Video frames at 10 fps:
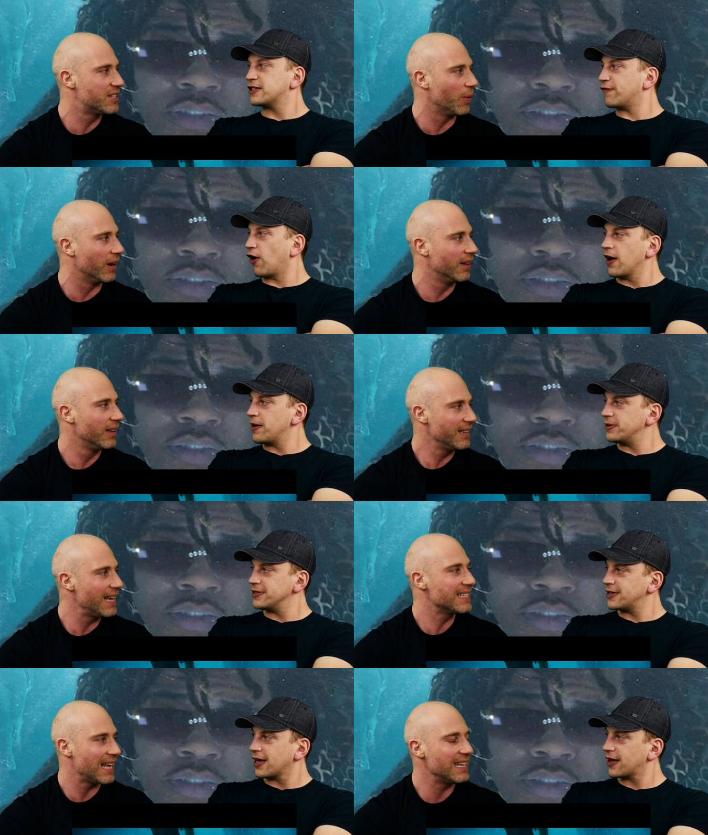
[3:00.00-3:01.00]
Speaker 1: survive, yeah,
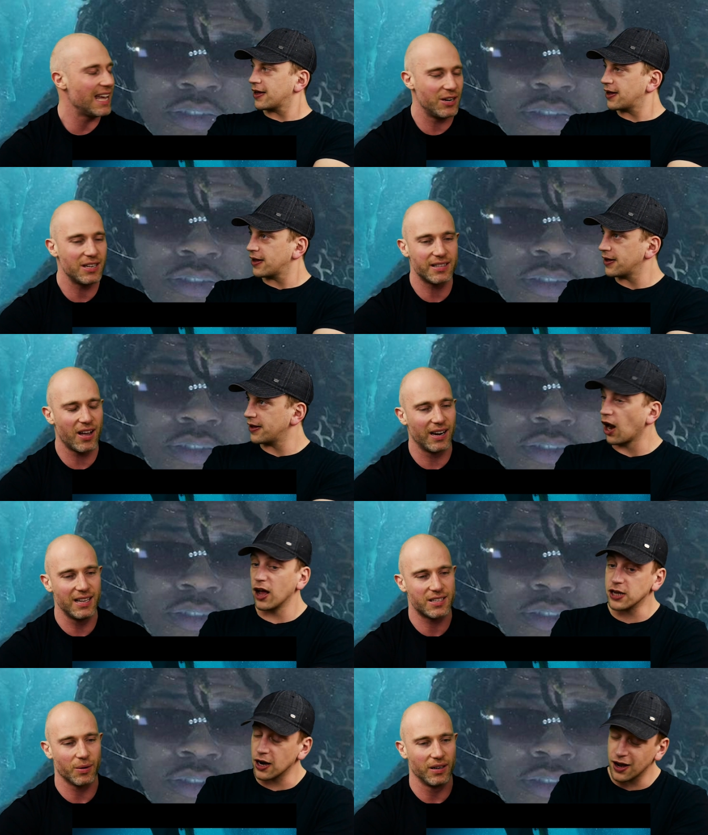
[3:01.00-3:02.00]
exactly. Yeah, yeah. to dial
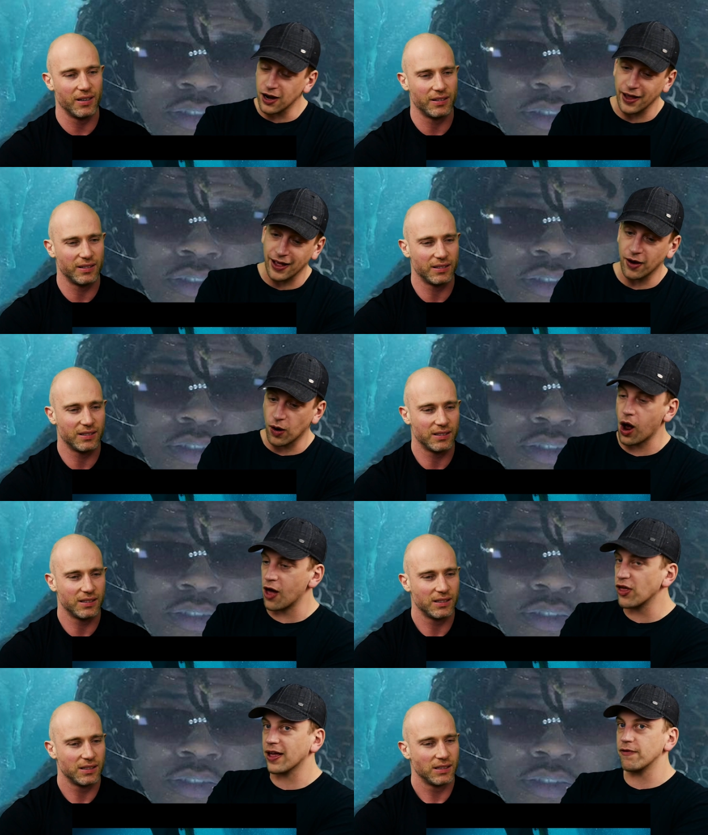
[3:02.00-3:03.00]
And, I, and I, like, I
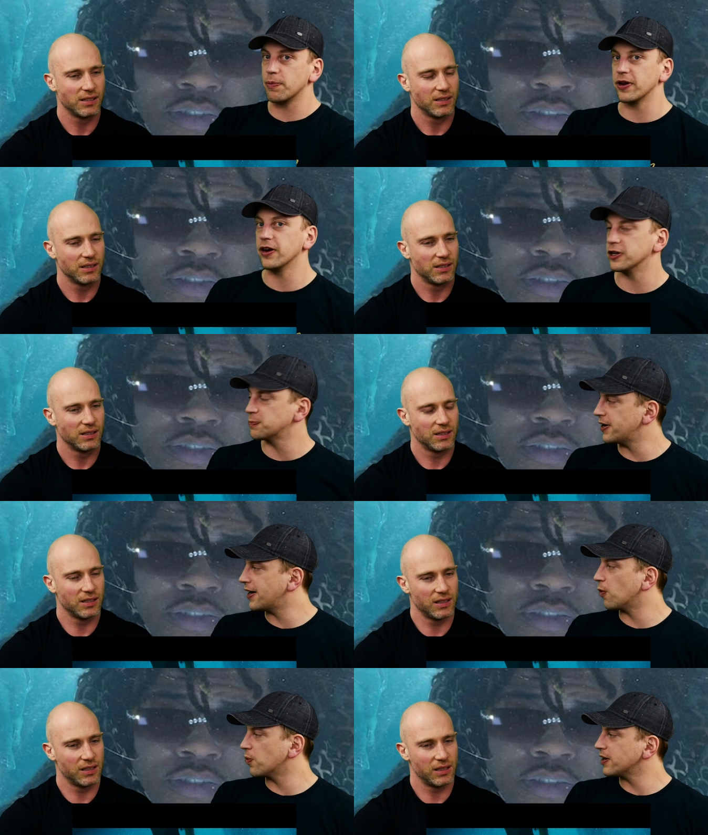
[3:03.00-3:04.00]
think everybody knows by
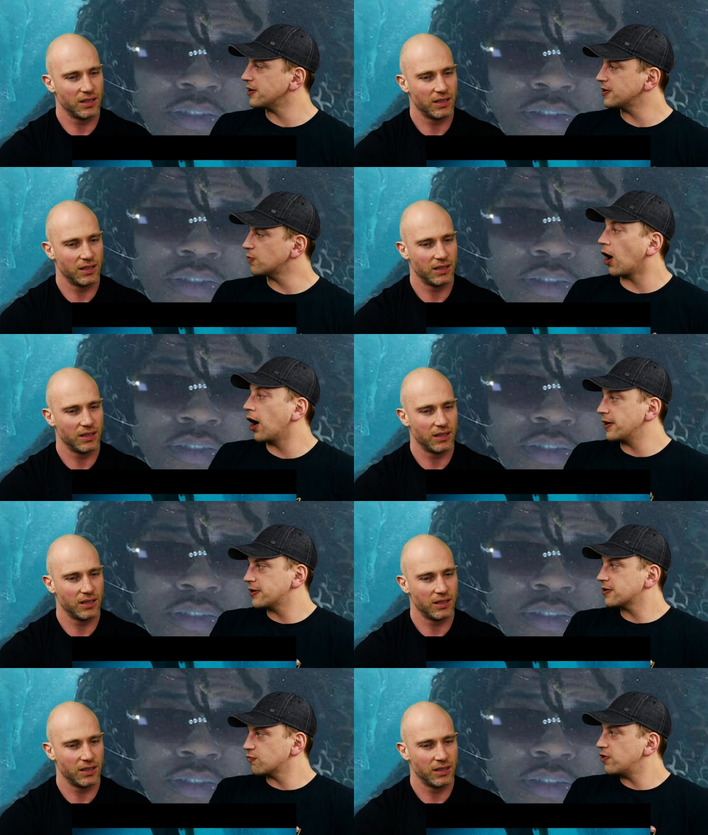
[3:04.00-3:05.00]
now. We, well, I
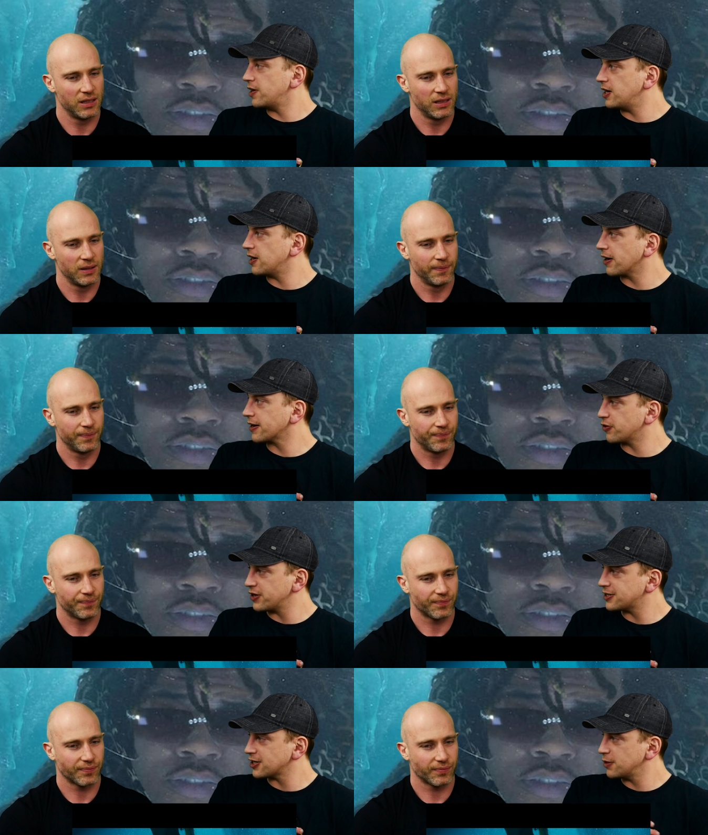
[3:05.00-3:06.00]
really like
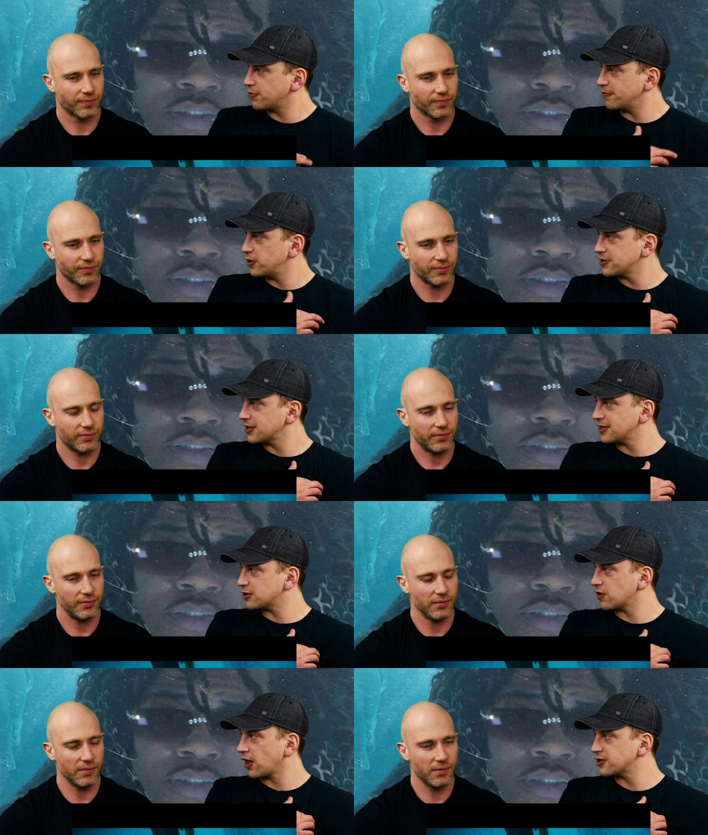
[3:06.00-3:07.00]
this type of music.
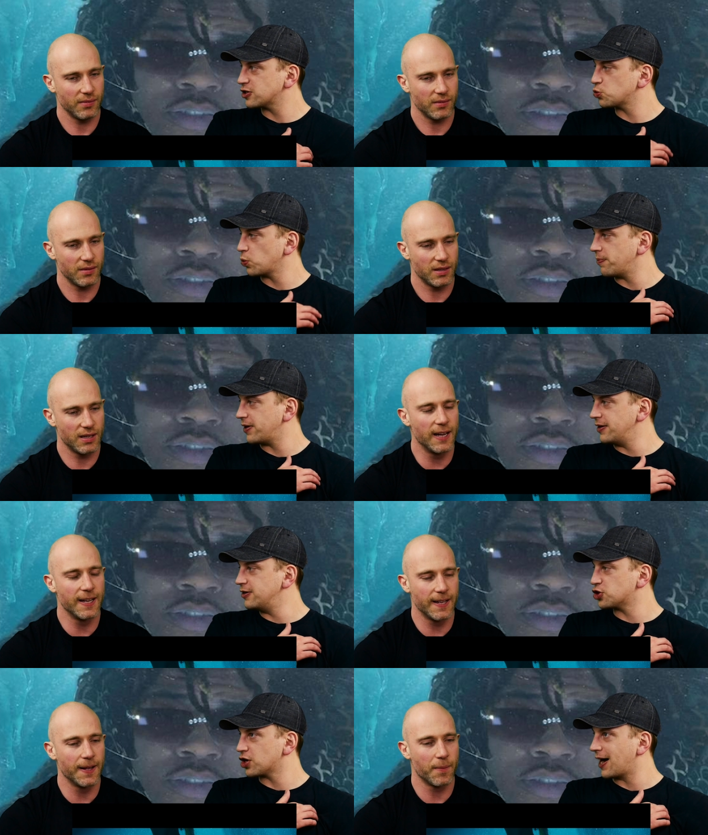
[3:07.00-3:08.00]
This like swimmy Yeah, yeah, yeah.
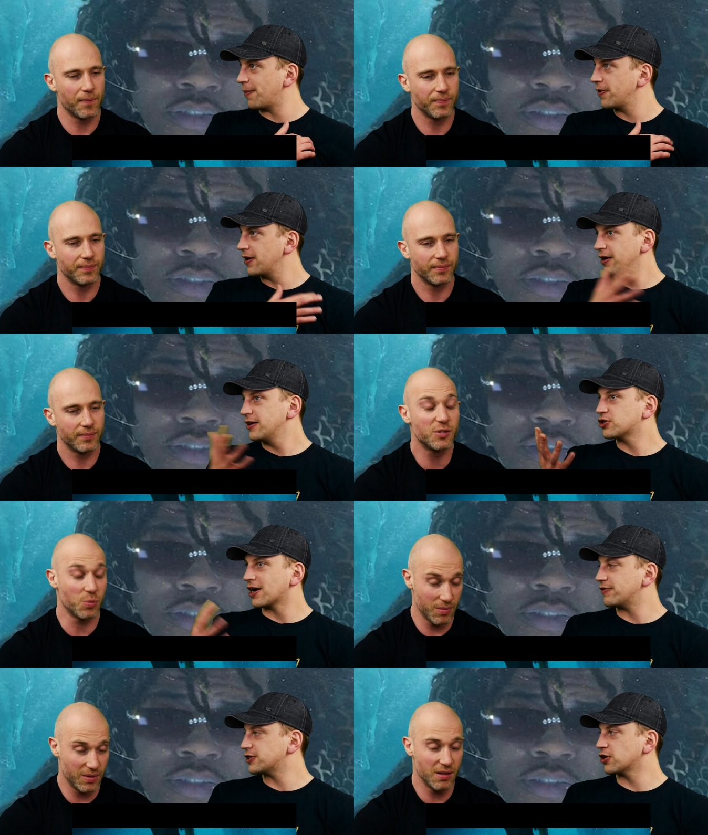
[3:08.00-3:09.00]
trap,
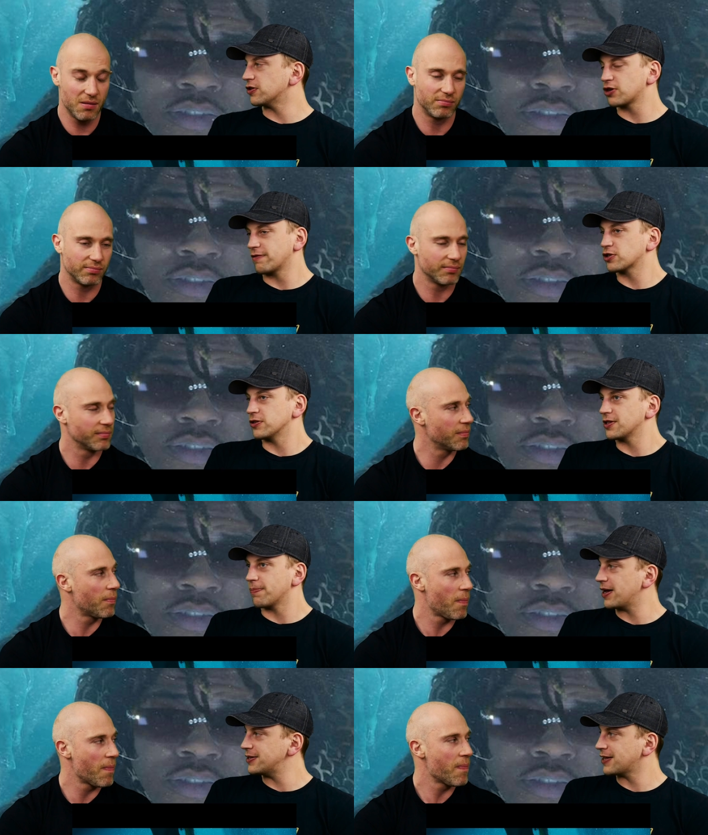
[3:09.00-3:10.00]
Travis Scott. Travis Scott's the
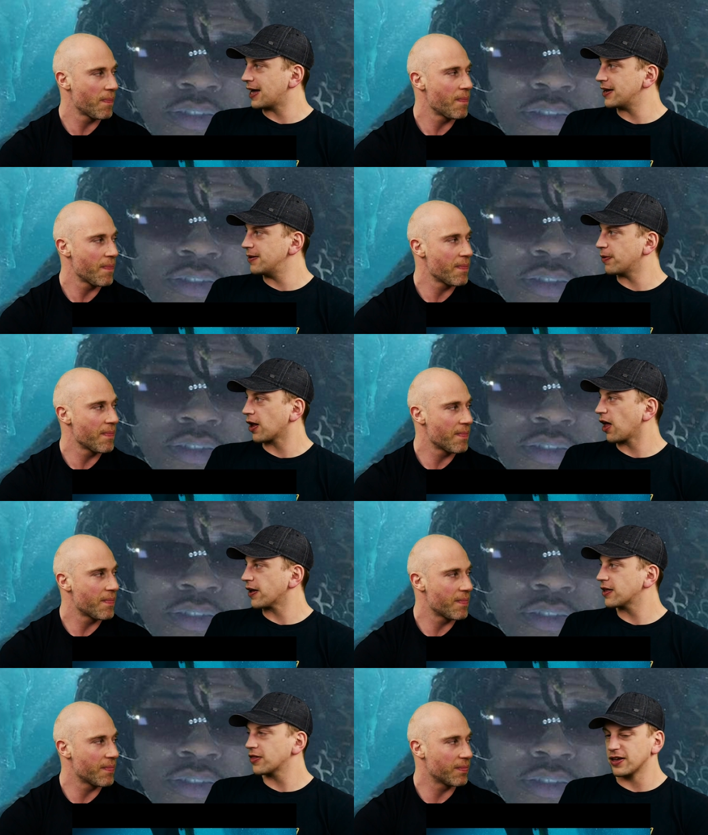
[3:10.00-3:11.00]
best at it, but
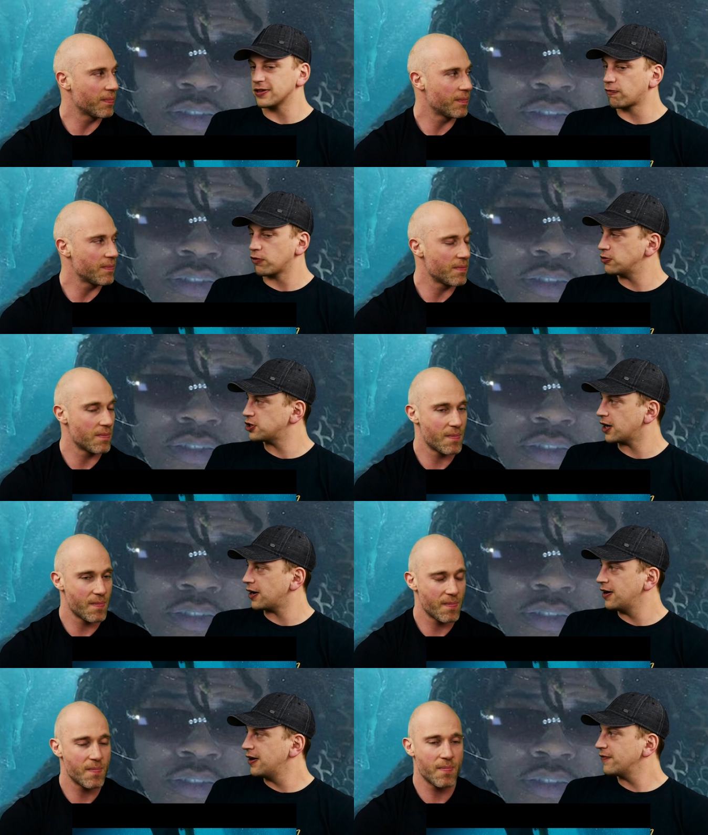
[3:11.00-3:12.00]
like this future,
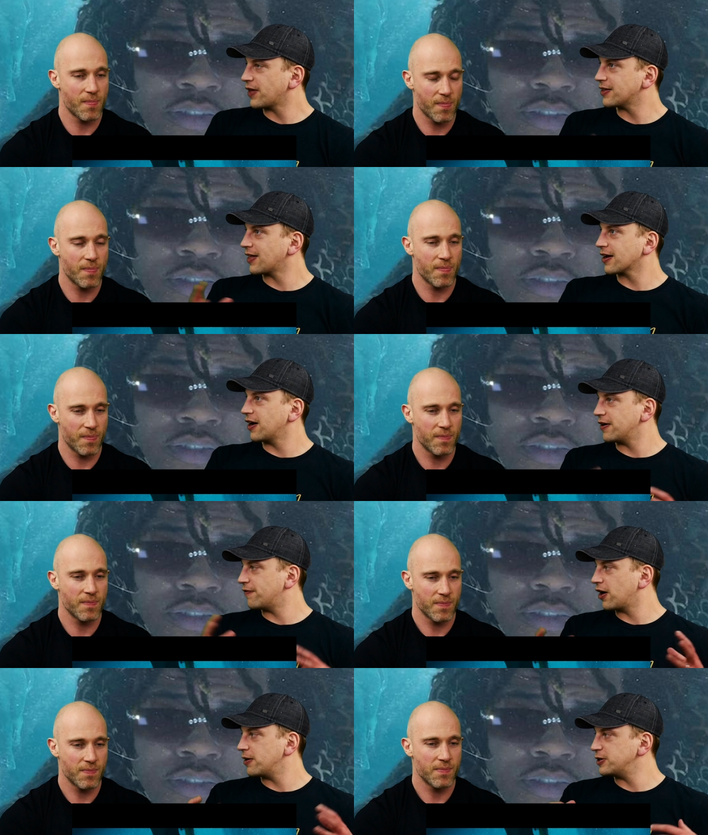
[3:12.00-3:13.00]
that that kind of
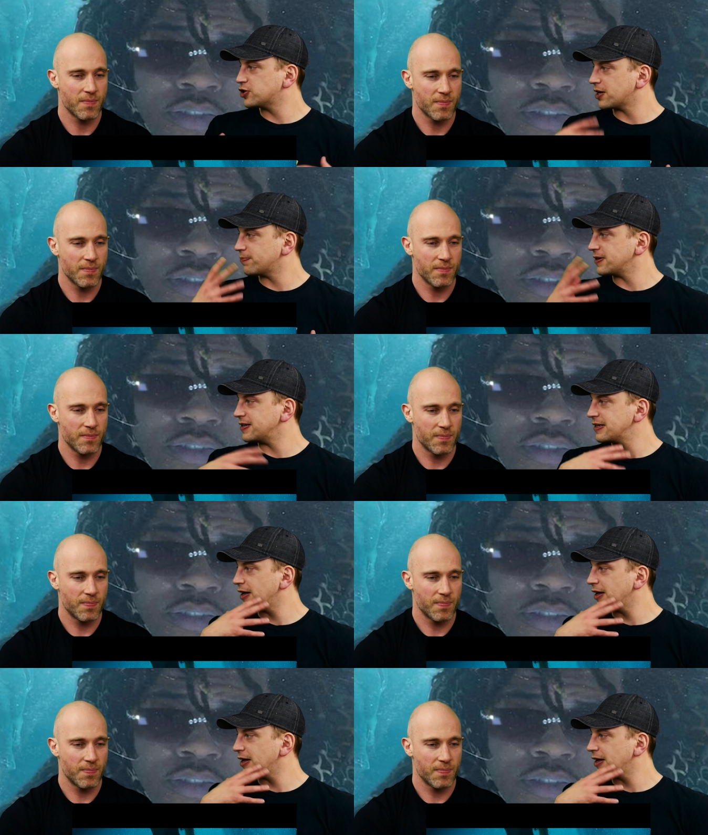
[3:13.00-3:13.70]
vibey, trappy